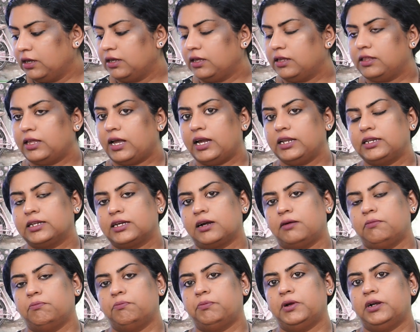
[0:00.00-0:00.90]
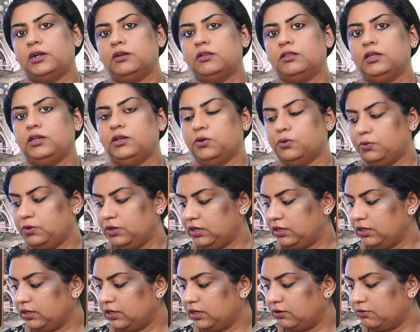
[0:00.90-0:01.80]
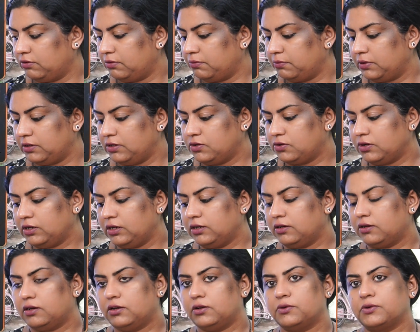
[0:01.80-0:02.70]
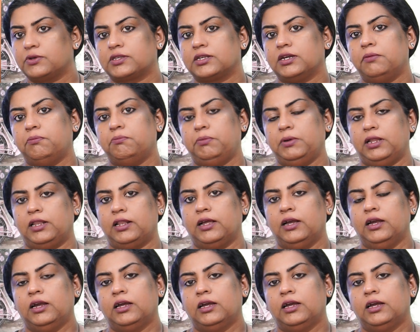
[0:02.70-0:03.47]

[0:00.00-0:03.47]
That compelled the union government to introduce a bill.